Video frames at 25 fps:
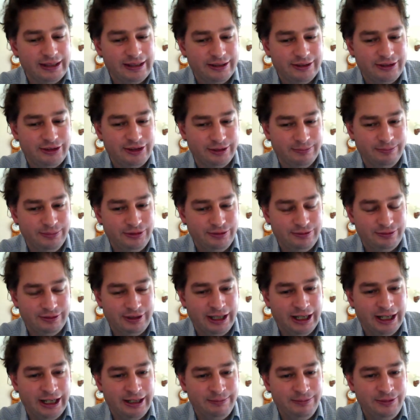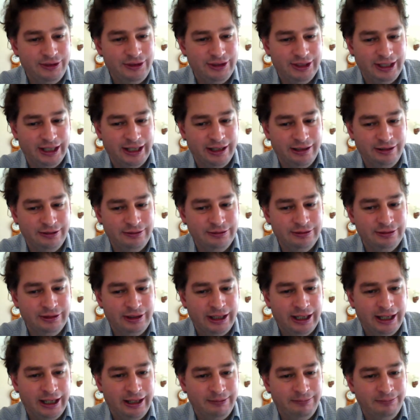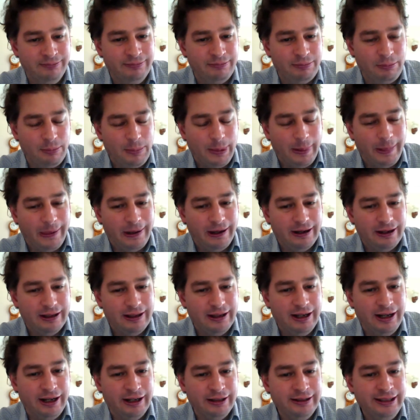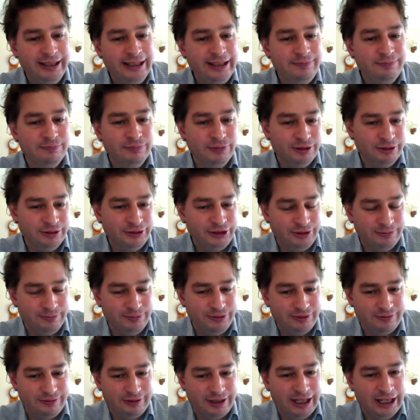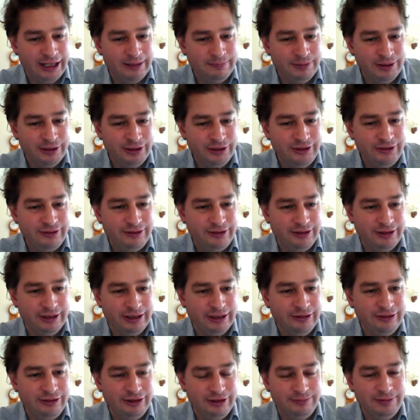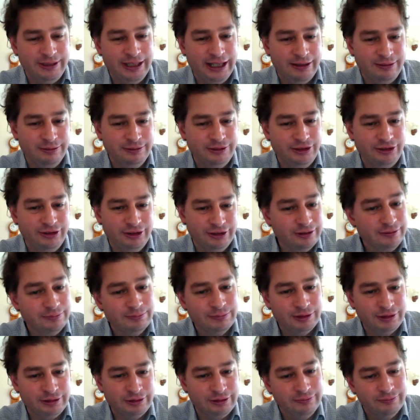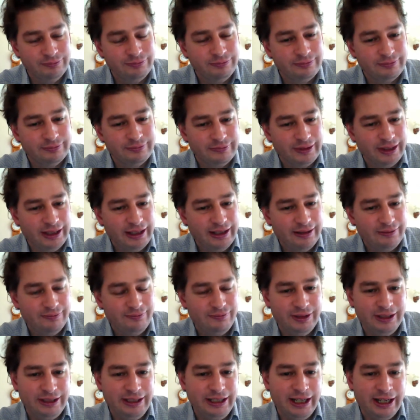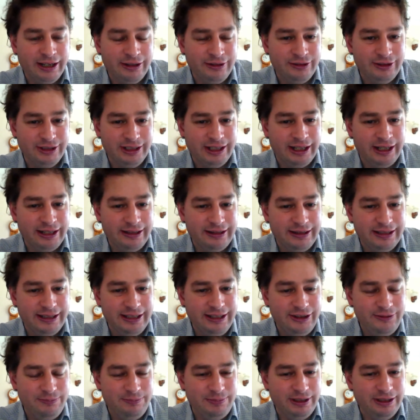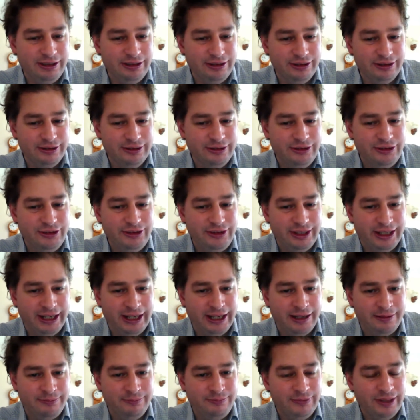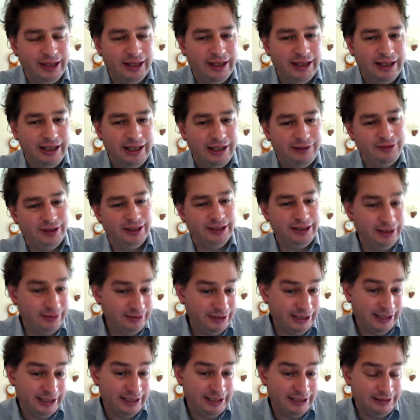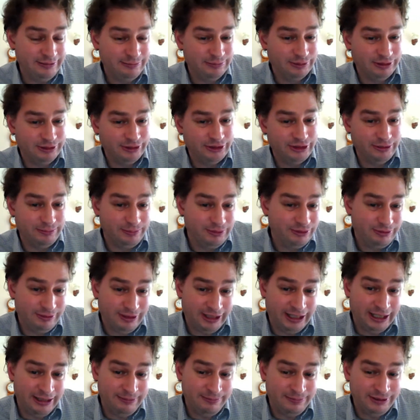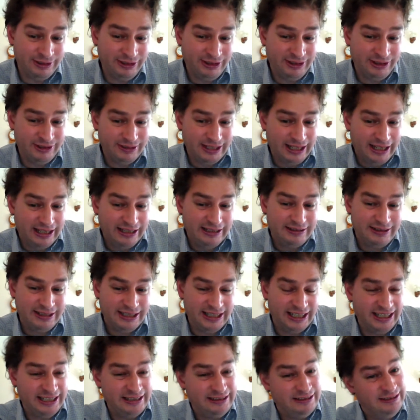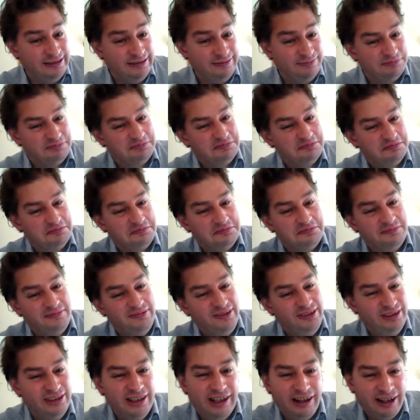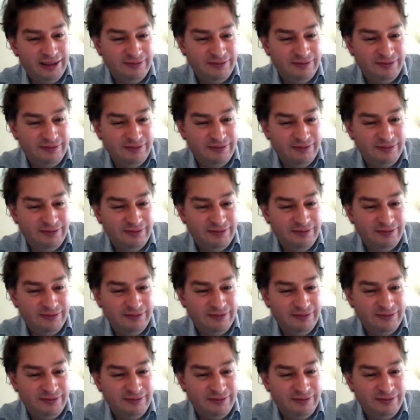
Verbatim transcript: subscribed. So, um, I need more subscribers to, to be able to do more videos like this because um, if I don't get any more subscribers, then, you know,